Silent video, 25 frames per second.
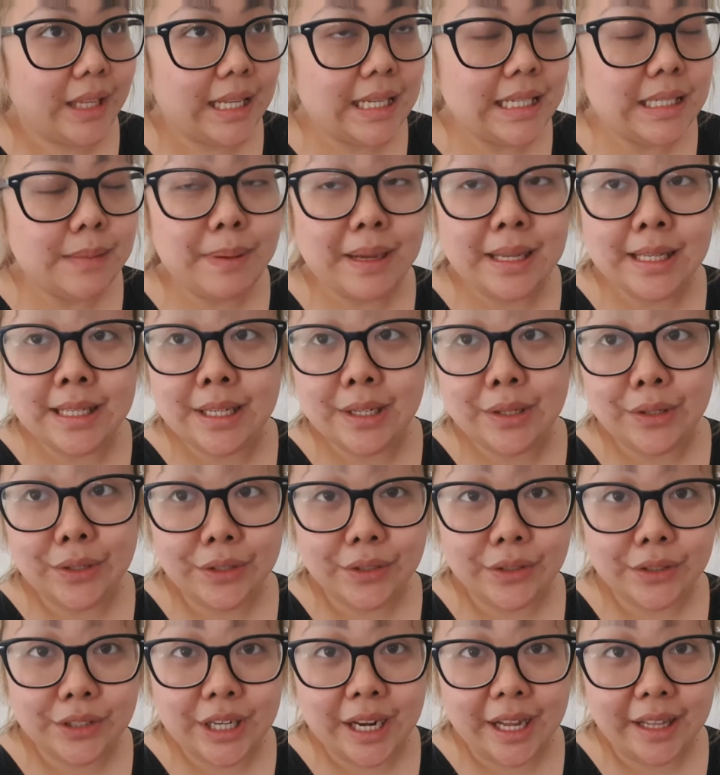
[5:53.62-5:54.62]
spicy
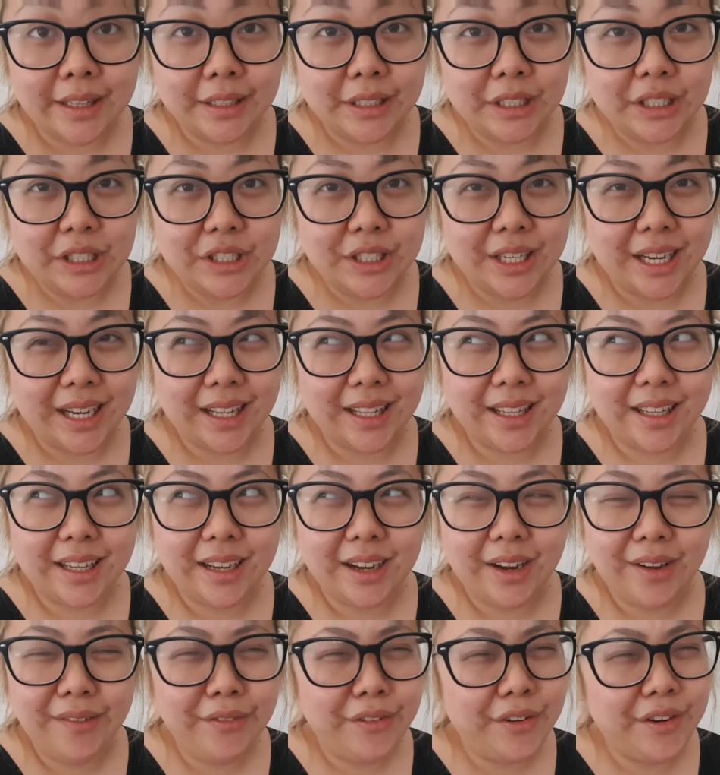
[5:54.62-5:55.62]
noodle challenge like
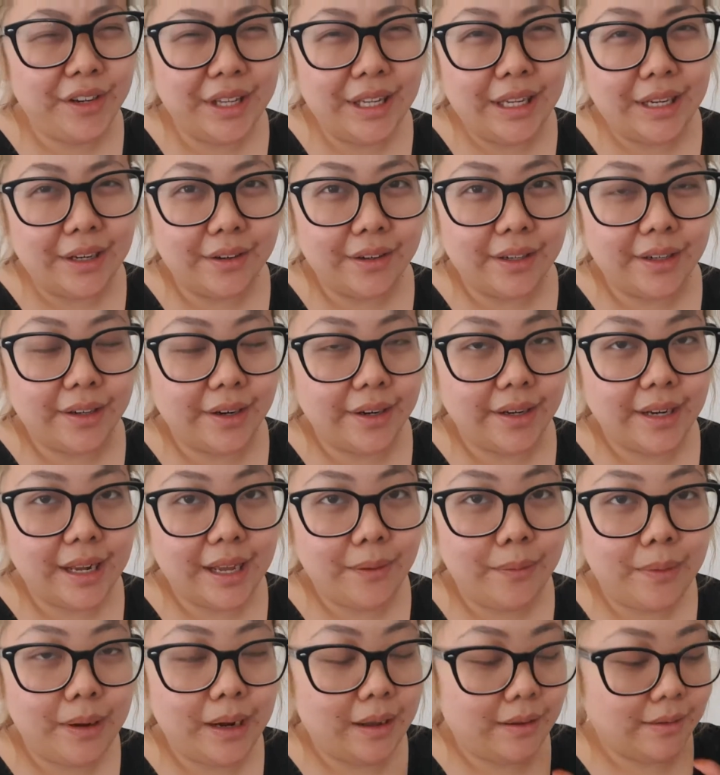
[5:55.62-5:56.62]
over a year ago now
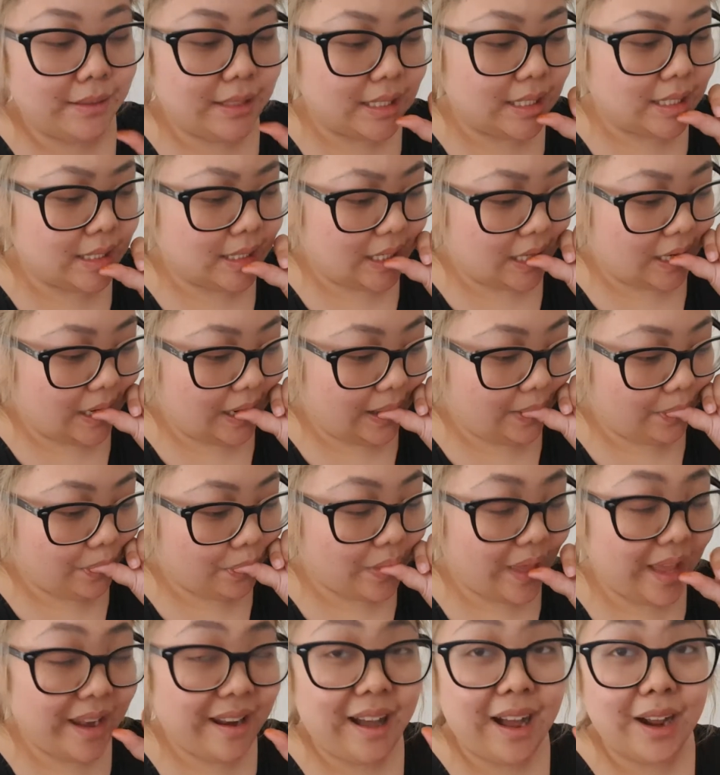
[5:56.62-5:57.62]
when I was in Sydney
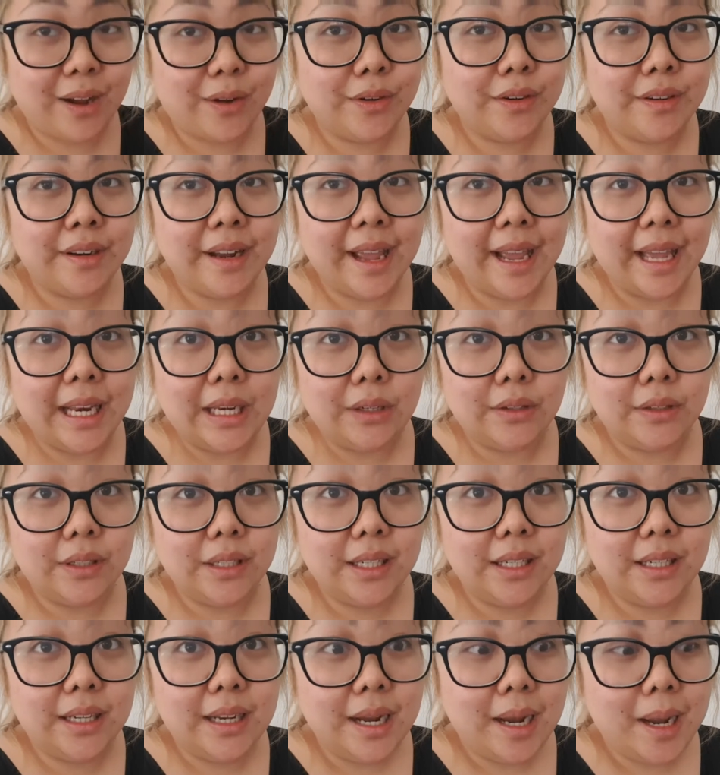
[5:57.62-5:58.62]
and I couldn't handle
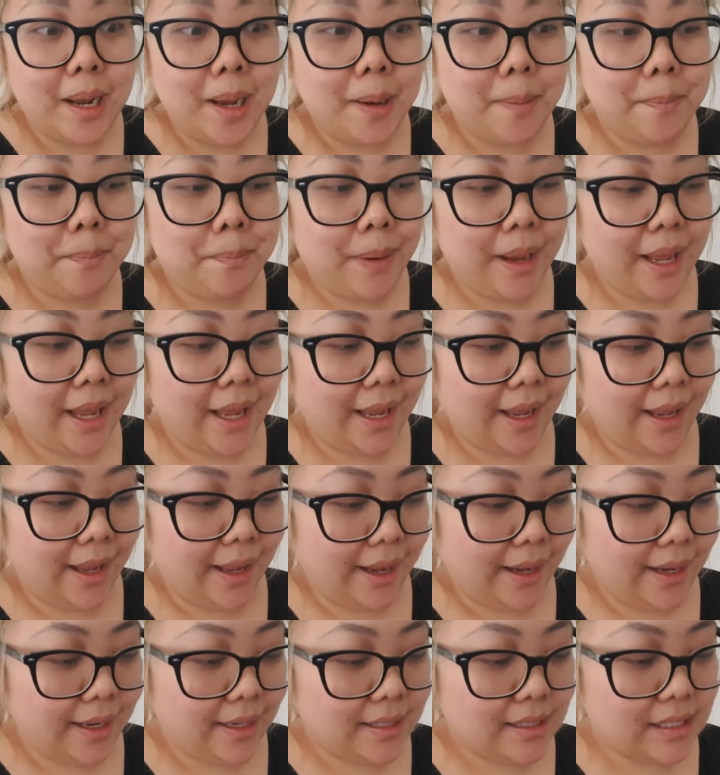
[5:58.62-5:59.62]
it.
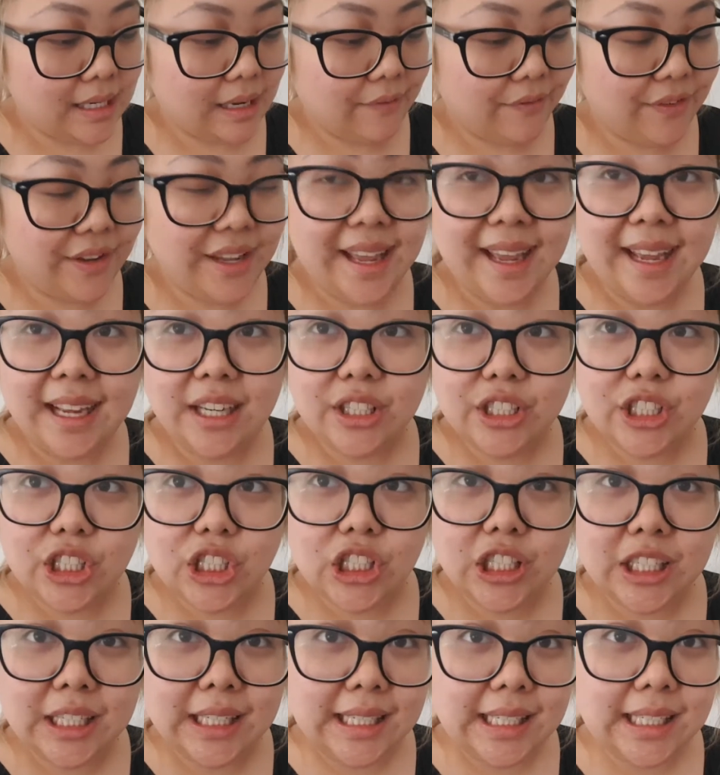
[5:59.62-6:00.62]
But if you add
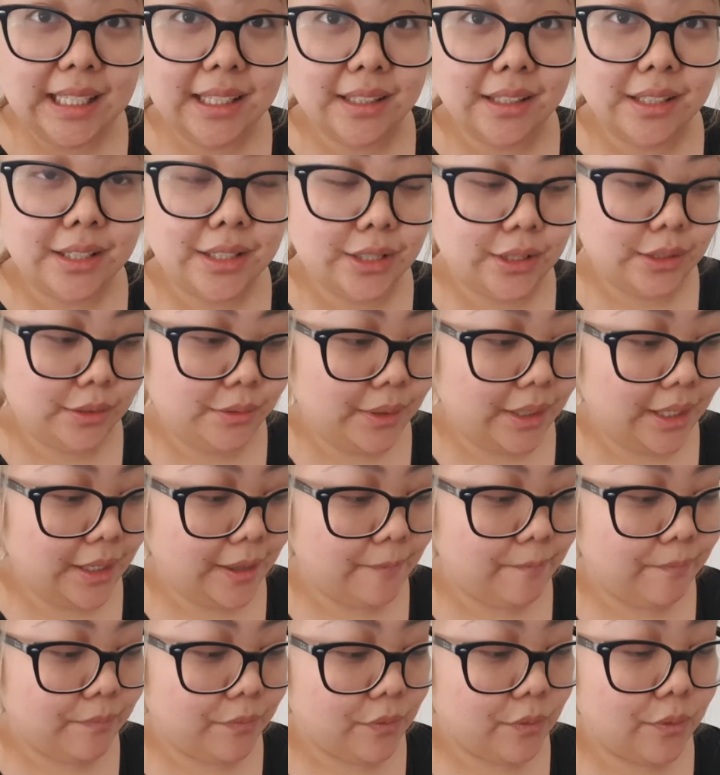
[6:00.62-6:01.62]
cheese to
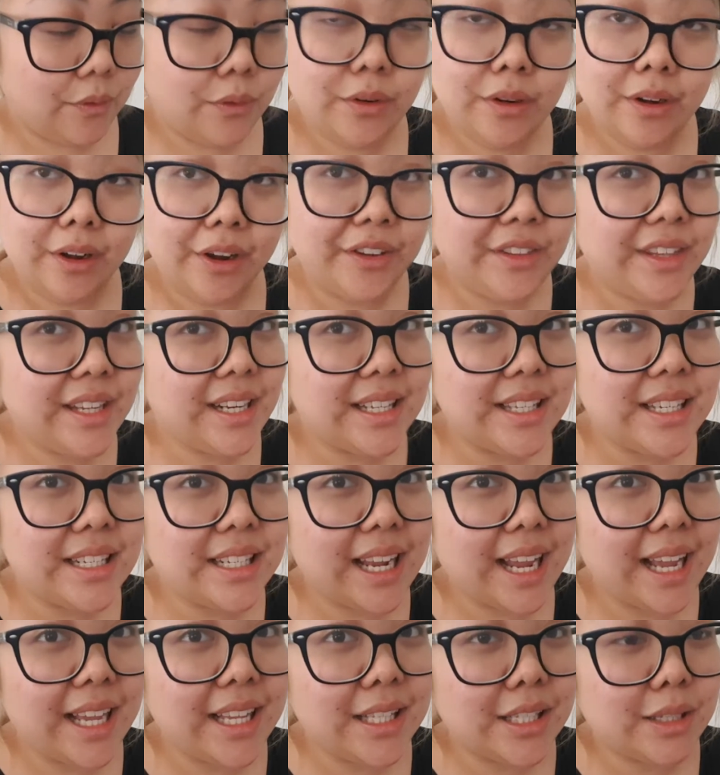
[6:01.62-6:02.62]
it, not only does it
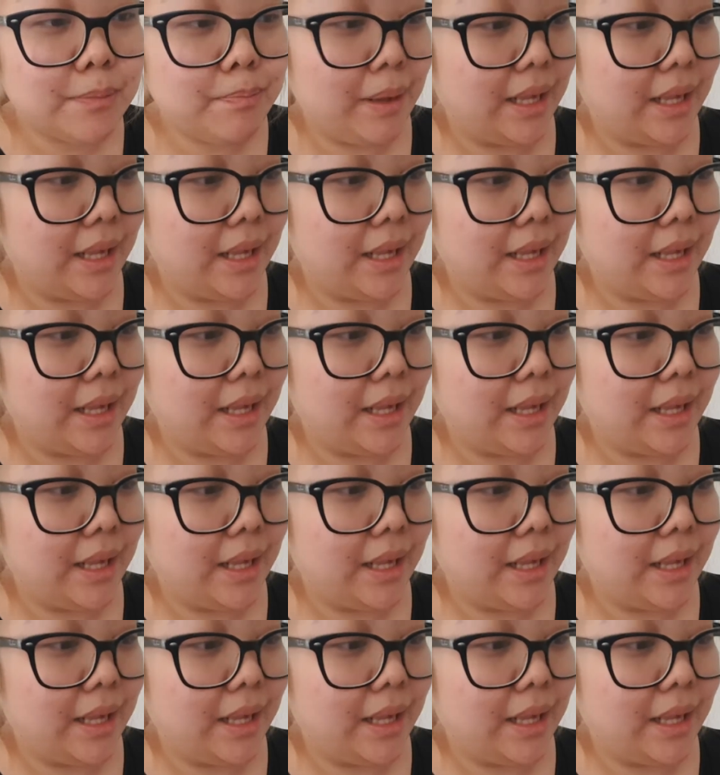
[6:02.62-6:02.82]
taste